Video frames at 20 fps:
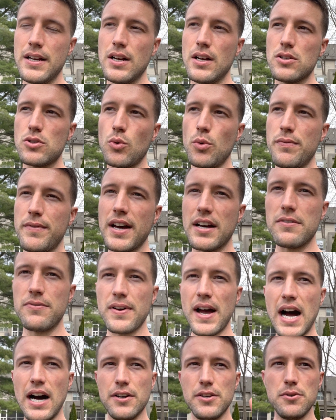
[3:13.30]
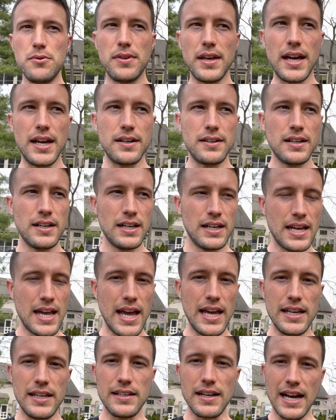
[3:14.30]
So we've got to value that.
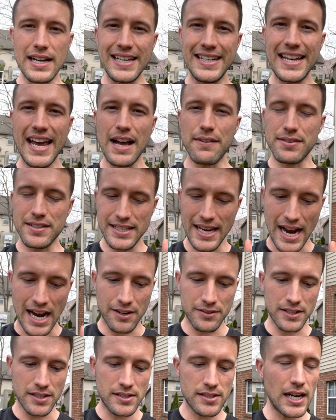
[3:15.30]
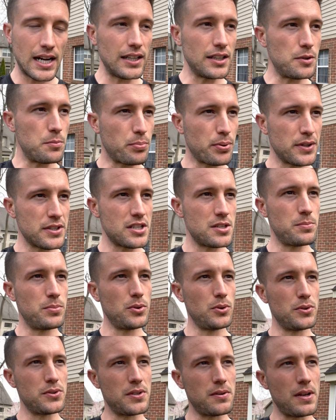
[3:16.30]
Hey, I need to have sound and solid
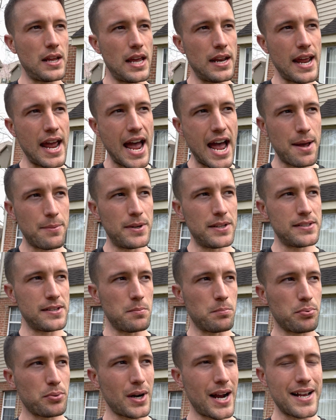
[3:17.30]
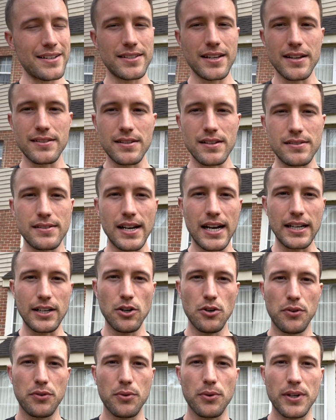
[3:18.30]
principles and habits and processes that I
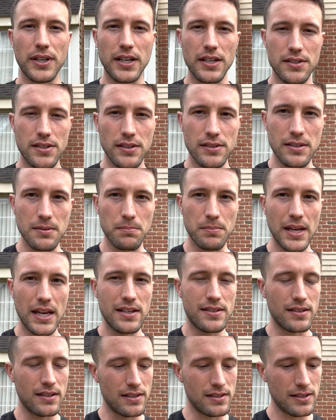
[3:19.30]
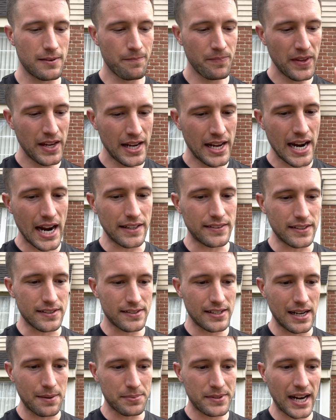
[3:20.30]
go through on a consistent basis. At the
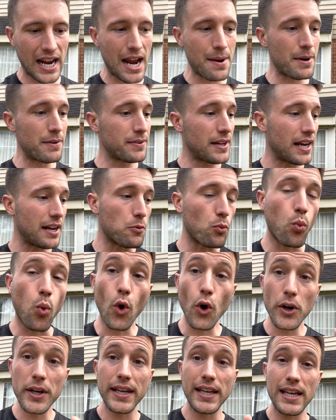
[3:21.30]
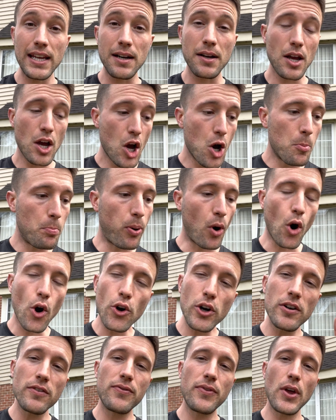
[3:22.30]
same time, I've got to work in
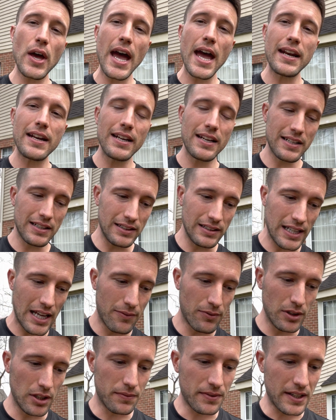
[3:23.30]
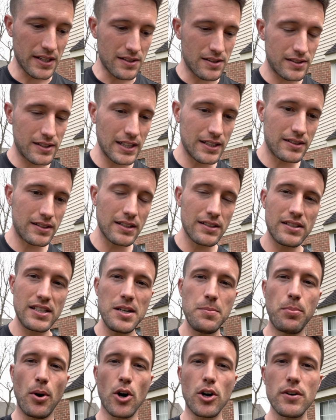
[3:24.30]
part of that level of
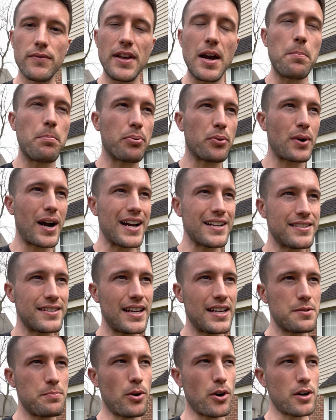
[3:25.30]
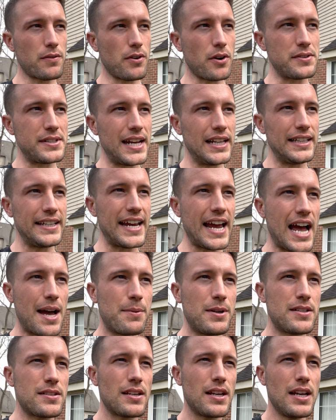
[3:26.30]
consistency, part of that process, part of our daily
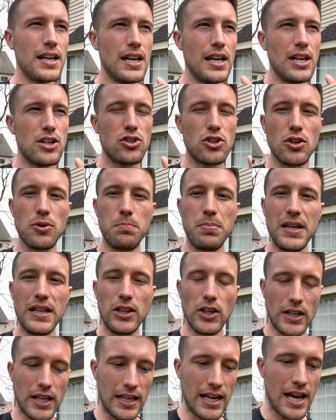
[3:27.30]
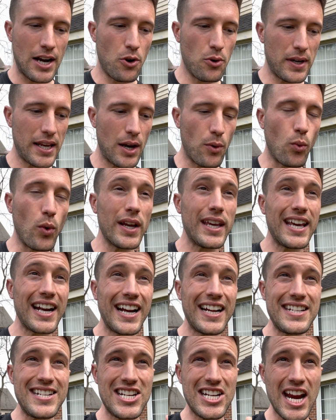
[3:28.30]
habits should be looking at, okay, what can
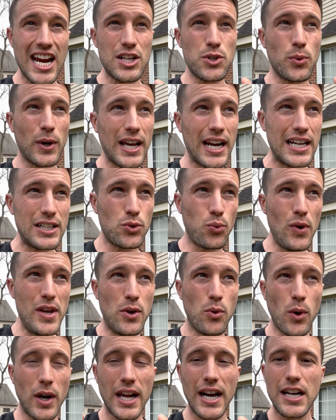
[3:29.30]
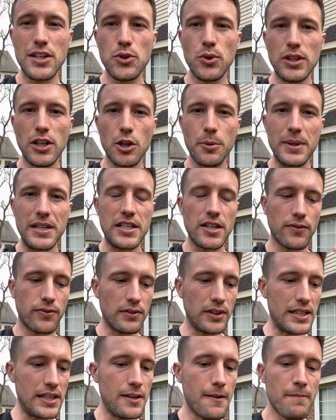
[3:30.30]
I change? What can I tweak? What can I do a little bit
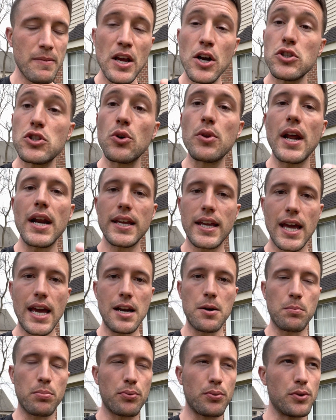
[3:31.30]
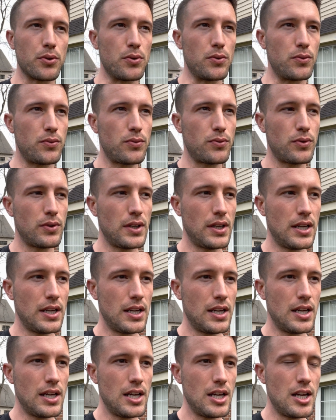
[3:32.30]
differently so that I can improve?
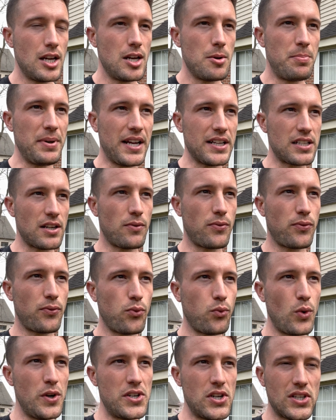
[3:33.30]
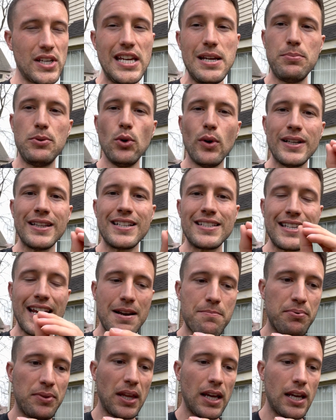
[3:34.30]
Because if we just keep doing the
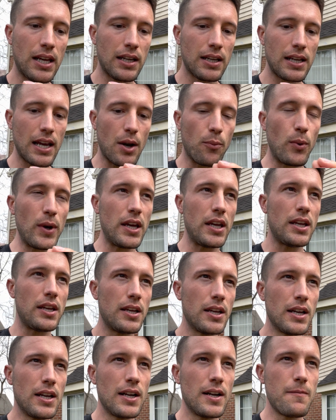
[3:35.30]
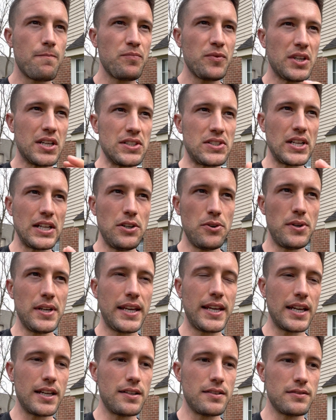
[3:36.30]
same thing and we continue to
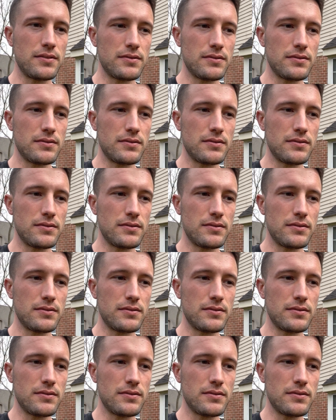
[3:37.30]
get